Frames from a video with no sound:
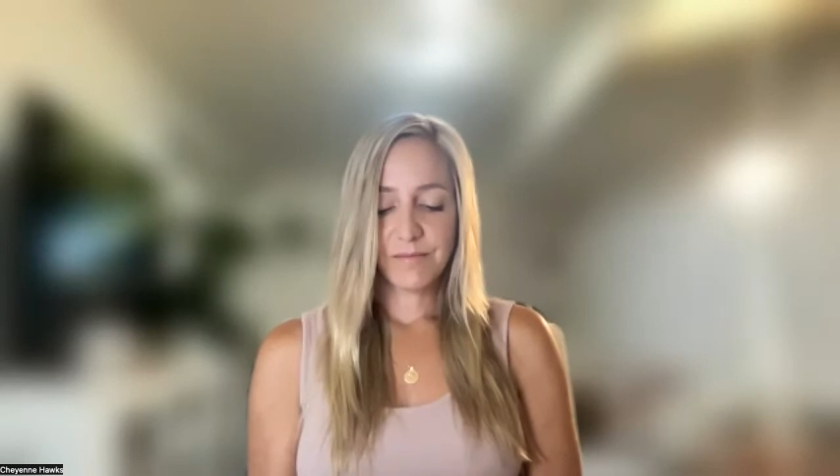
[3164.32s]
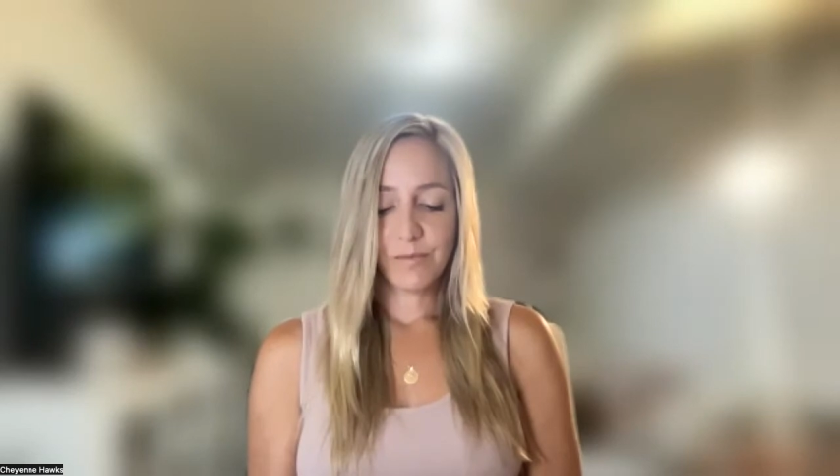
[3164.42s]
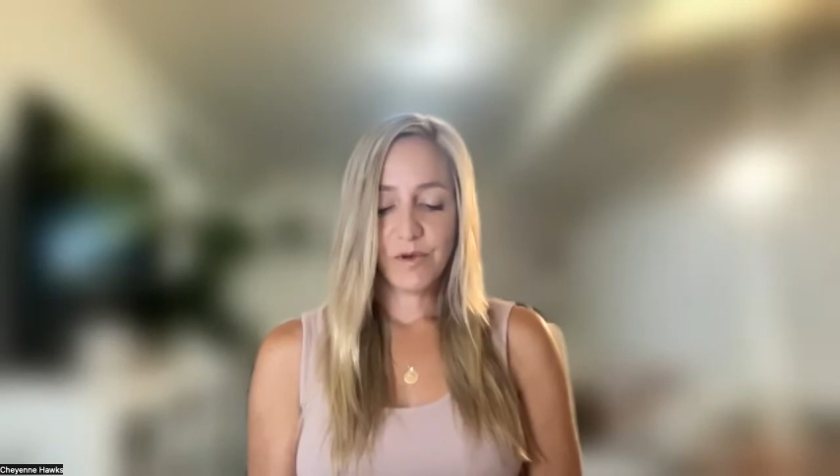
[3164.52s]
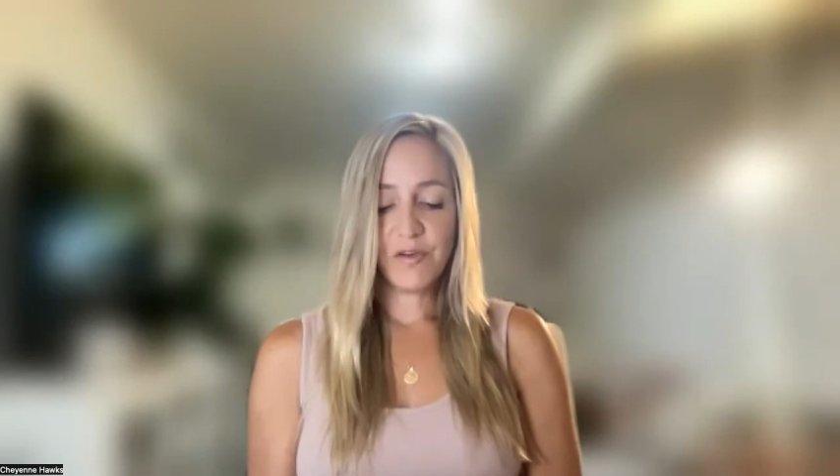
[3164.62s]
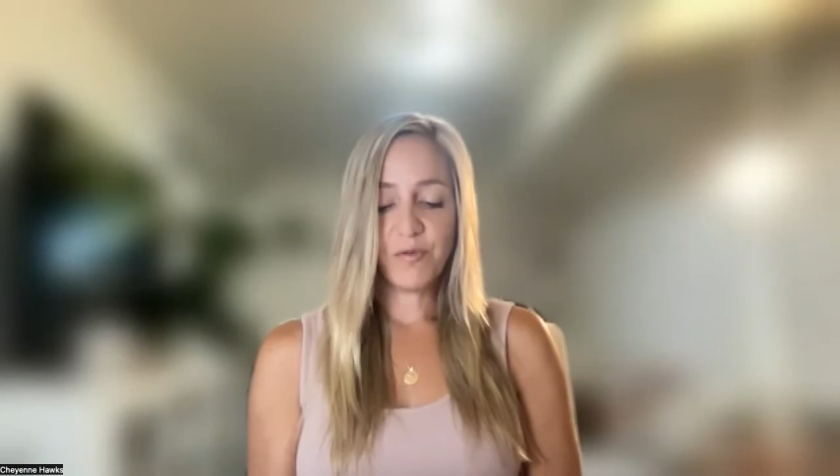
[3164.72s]

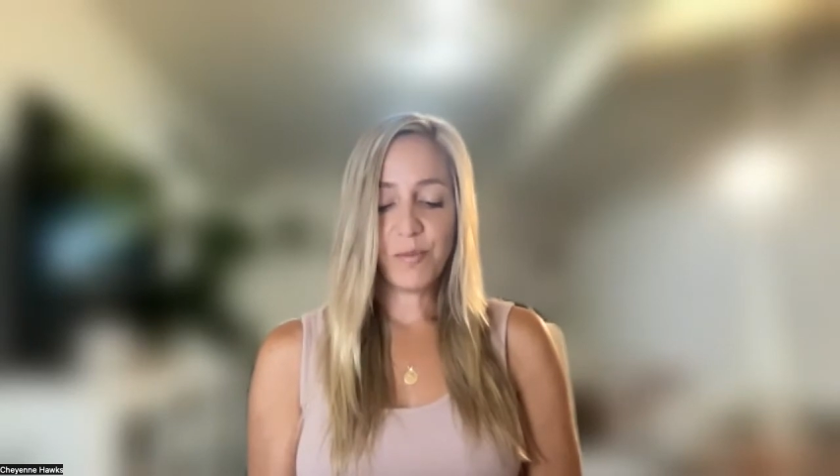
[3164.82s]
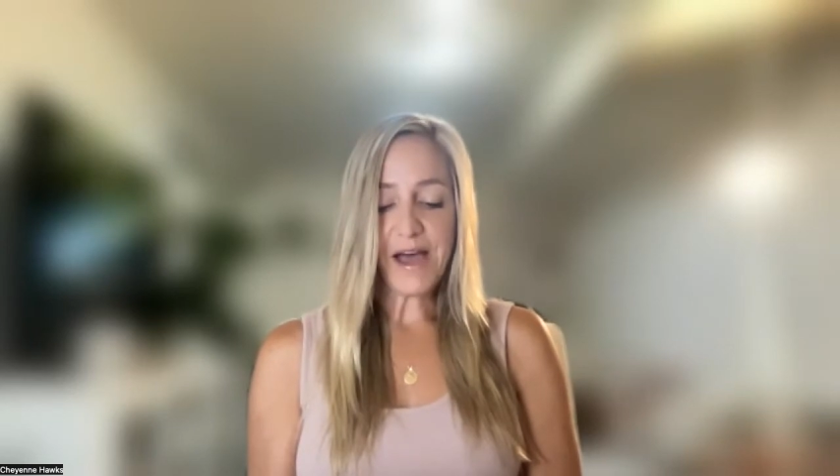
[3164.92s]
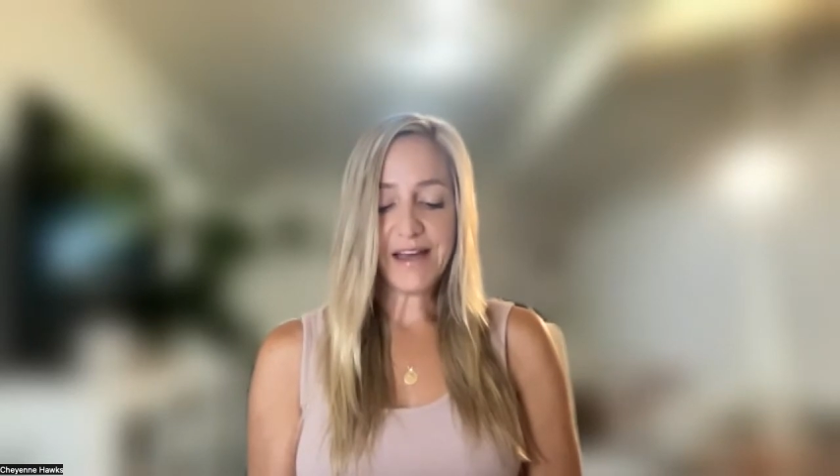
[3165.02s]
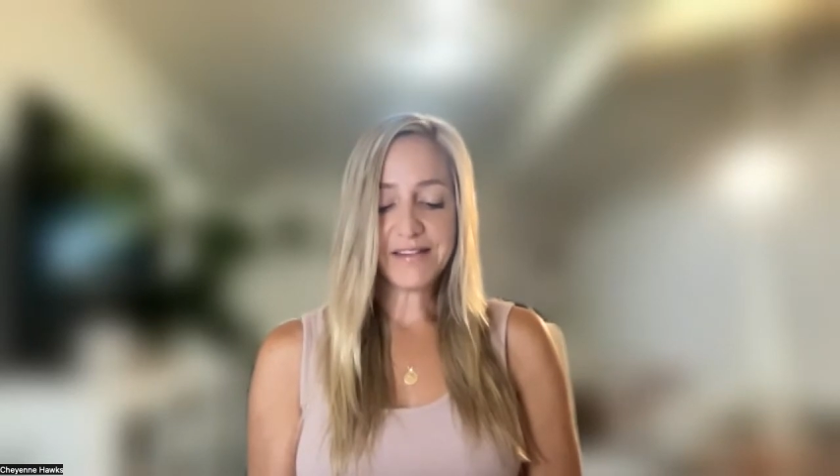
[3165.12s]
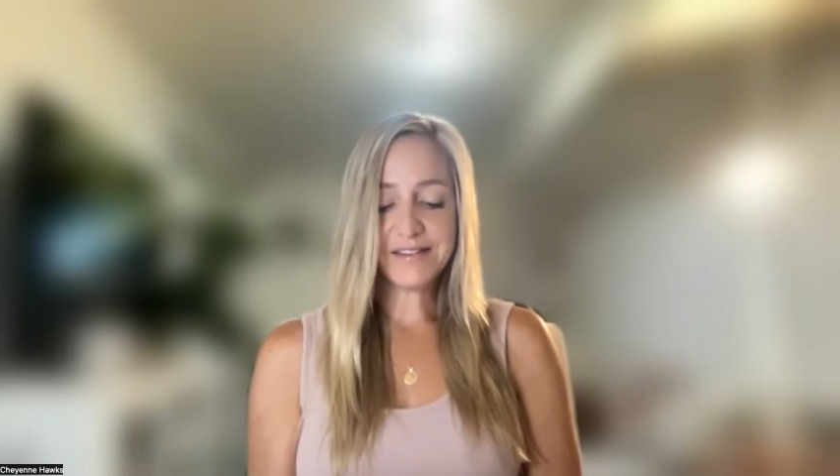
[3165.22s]
When you've
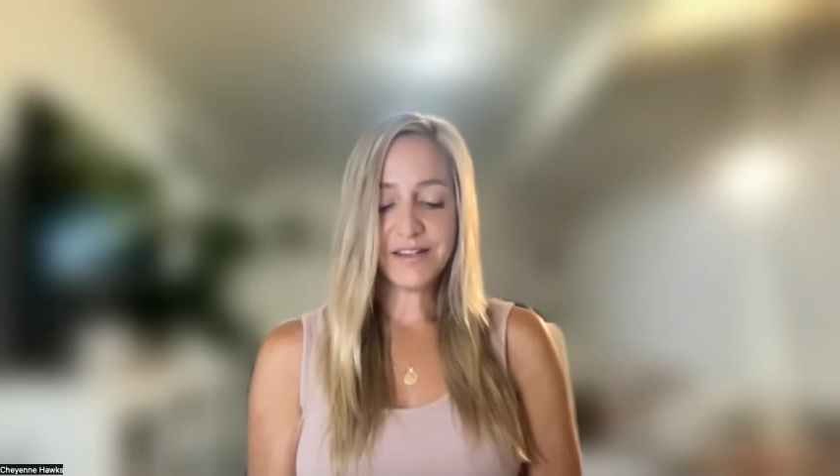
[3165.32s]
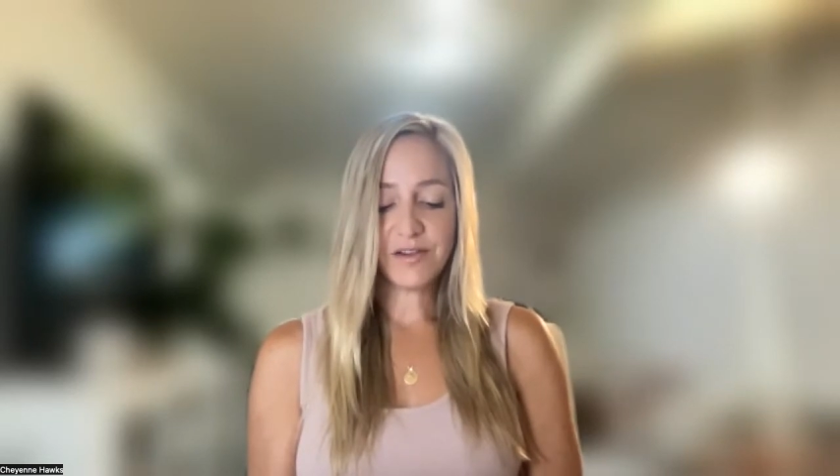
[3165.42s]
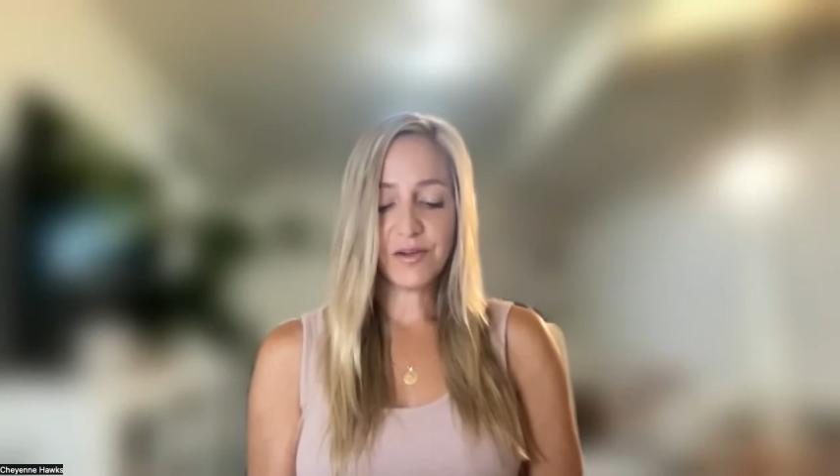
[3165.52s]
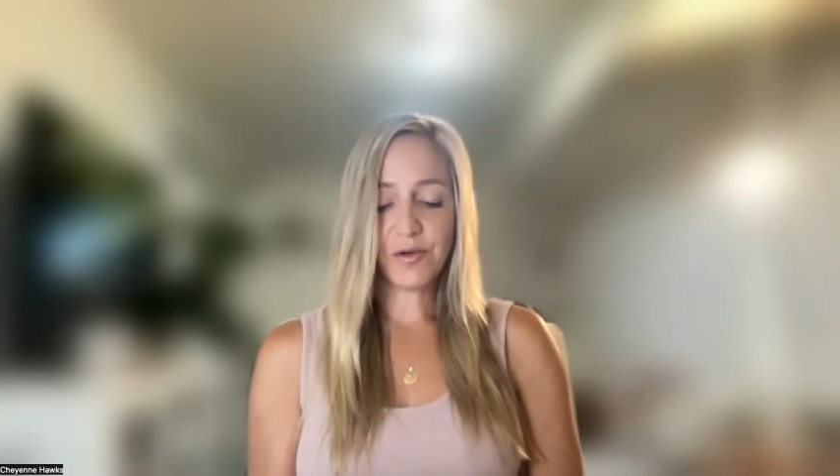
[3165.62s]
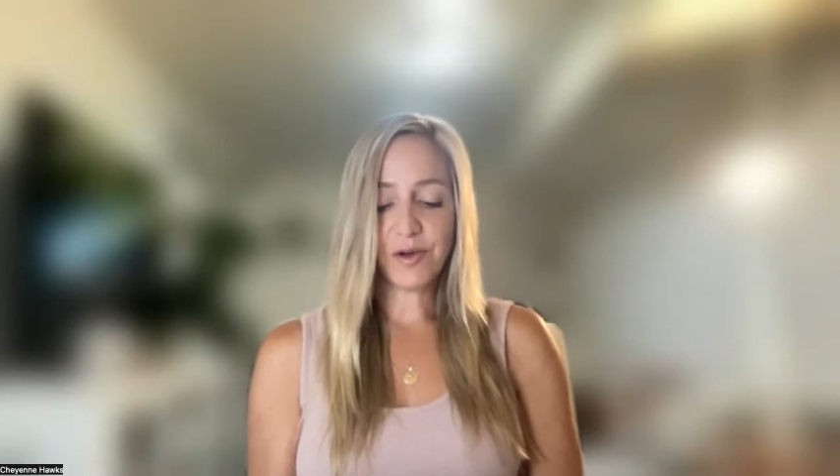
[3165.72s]
basked
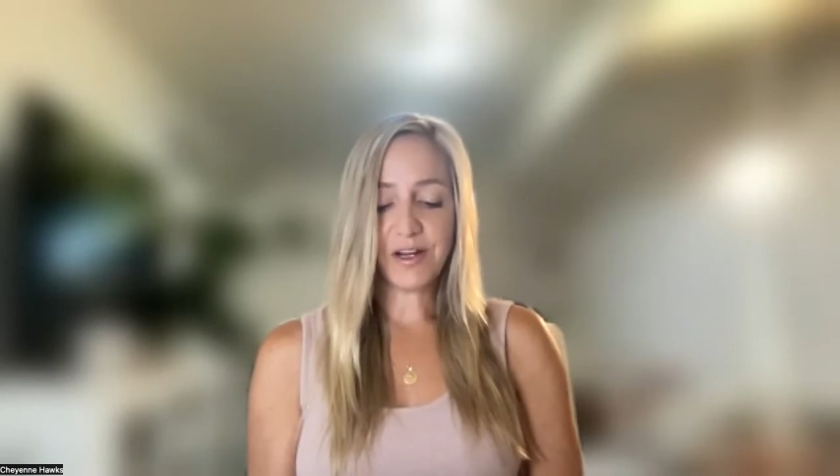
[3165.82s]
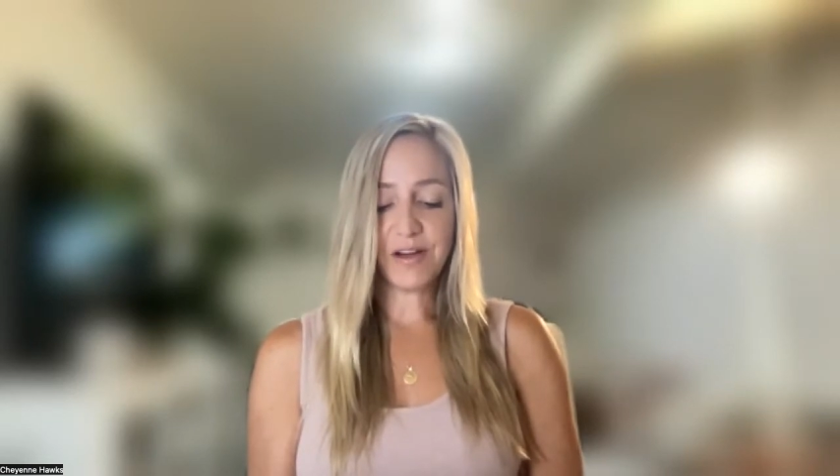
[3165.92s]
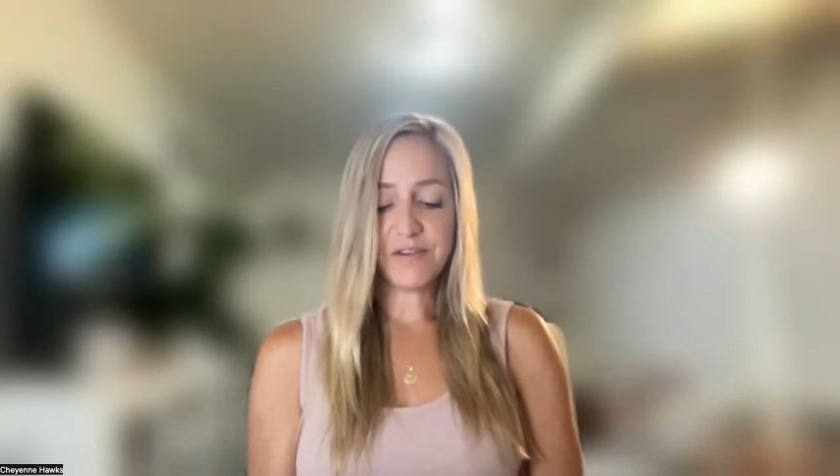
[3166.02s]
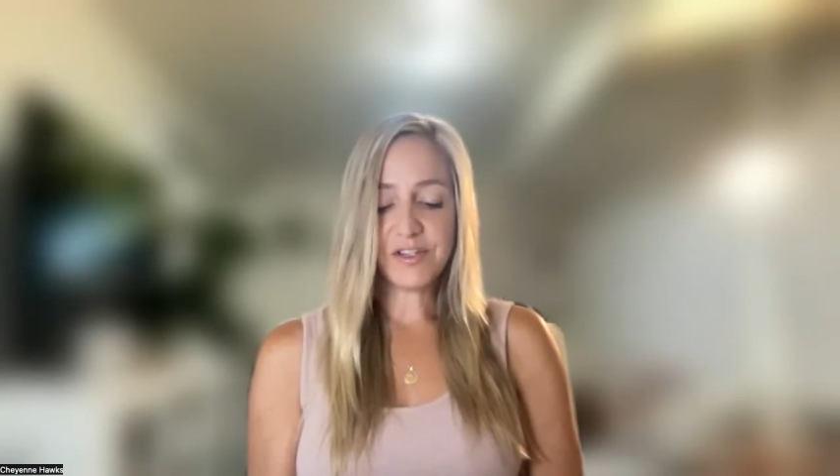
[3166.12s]
in the glory of